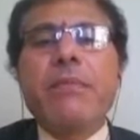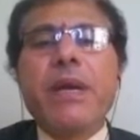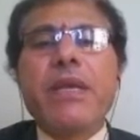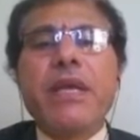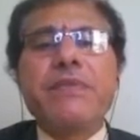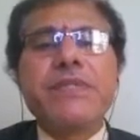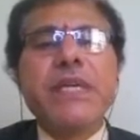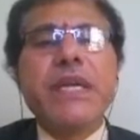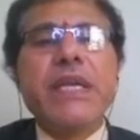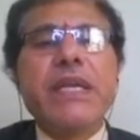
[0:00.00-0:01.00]
But
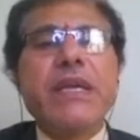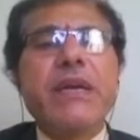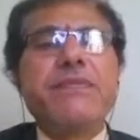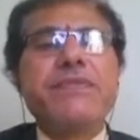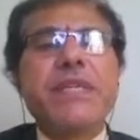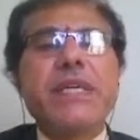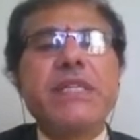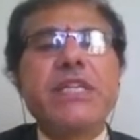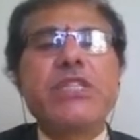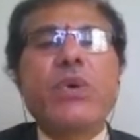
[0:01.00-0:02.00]

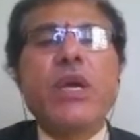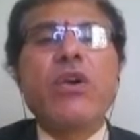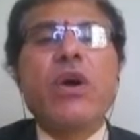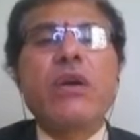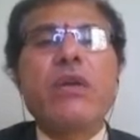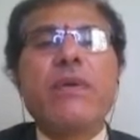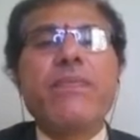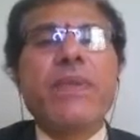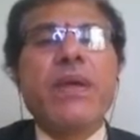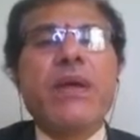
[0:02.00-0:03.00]
FCD just now I got
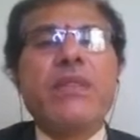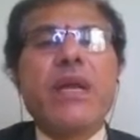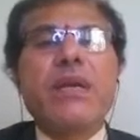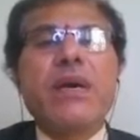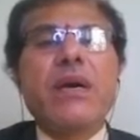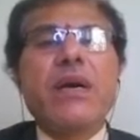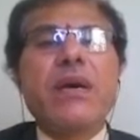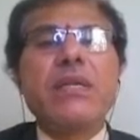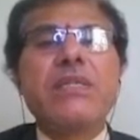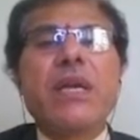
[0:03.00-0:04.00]
that
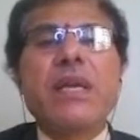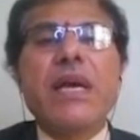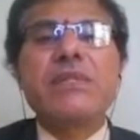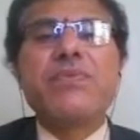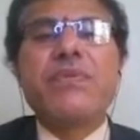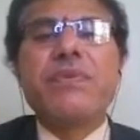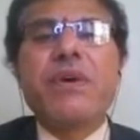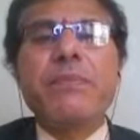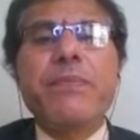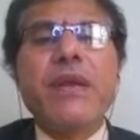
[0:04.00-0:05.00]
result as
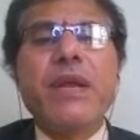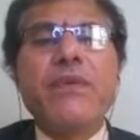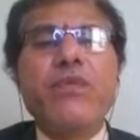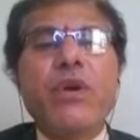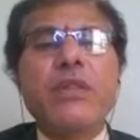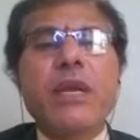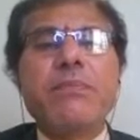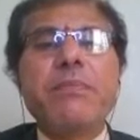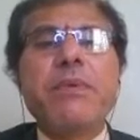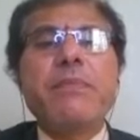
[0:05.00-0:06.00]
51.94,
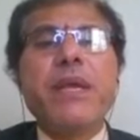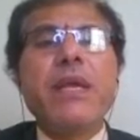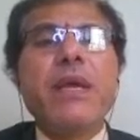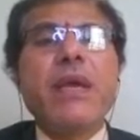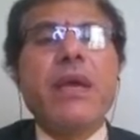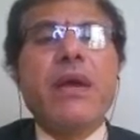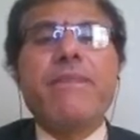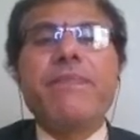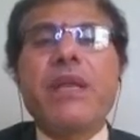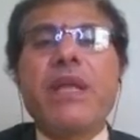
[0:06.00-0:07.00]
that multiplied by
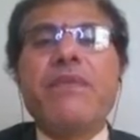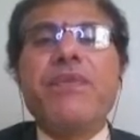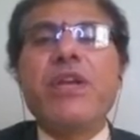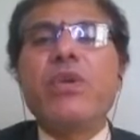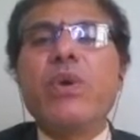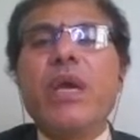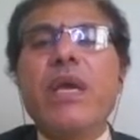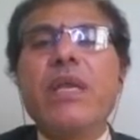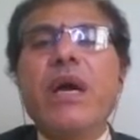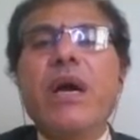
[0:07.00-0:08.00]
that effective
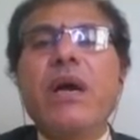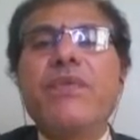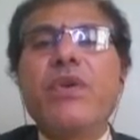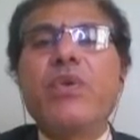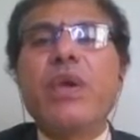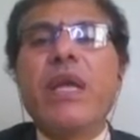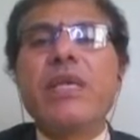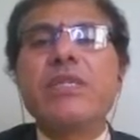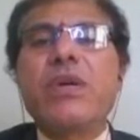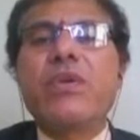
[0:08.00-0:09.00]
area. Effective
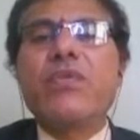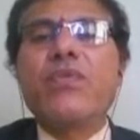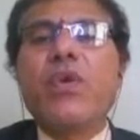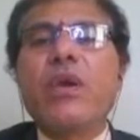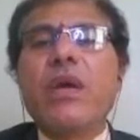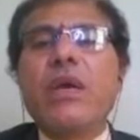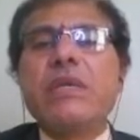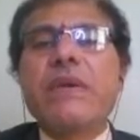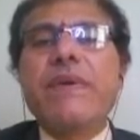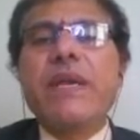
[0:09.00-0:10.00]
area is equal to
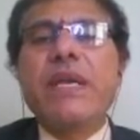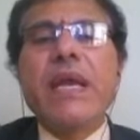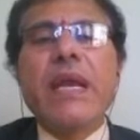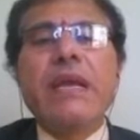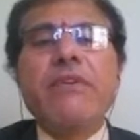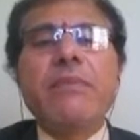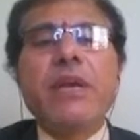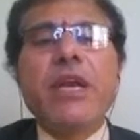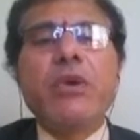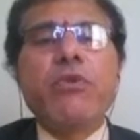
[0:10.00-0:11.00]
479 divided
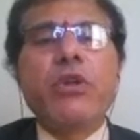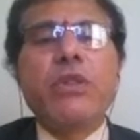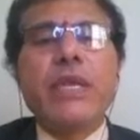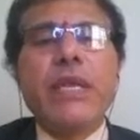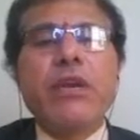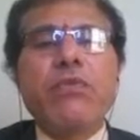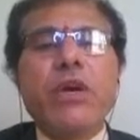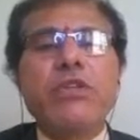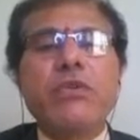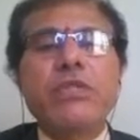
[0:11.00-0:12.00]
by 10 to the power 3. It
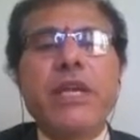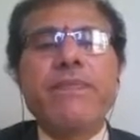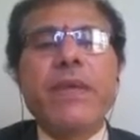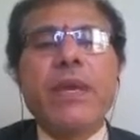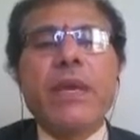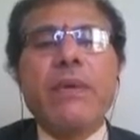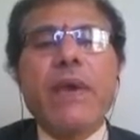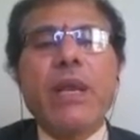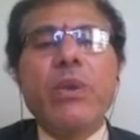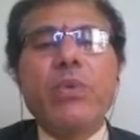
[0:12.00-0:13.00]
works out, say, a
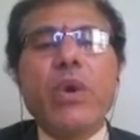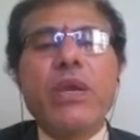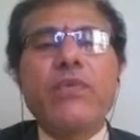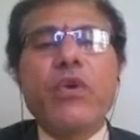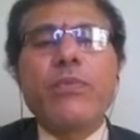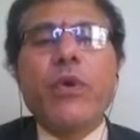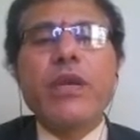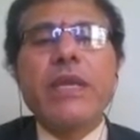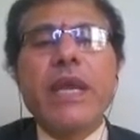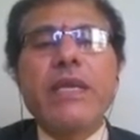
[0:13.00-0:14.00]
value
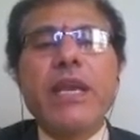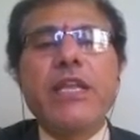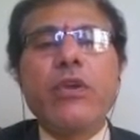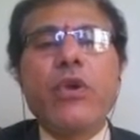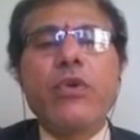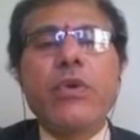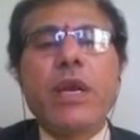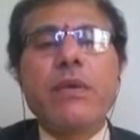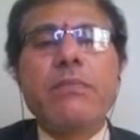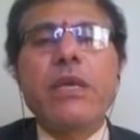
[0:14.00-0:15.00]
24.88 kilonewton.